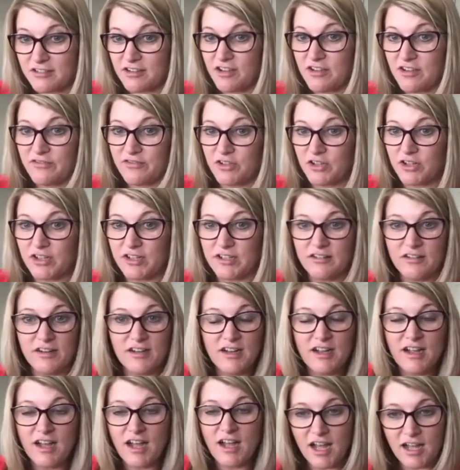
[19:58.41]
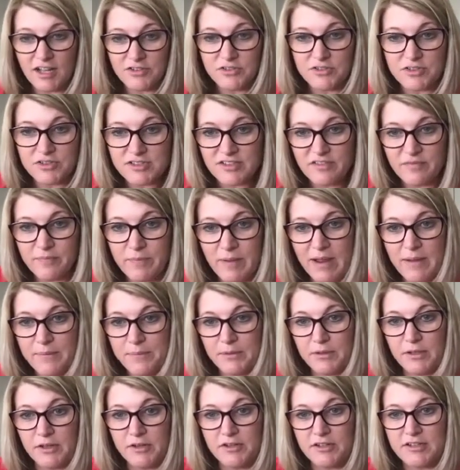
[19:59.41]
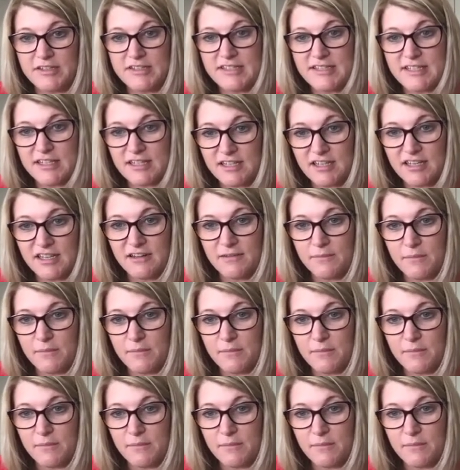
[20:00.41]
You've got hundreds of people across Sydney and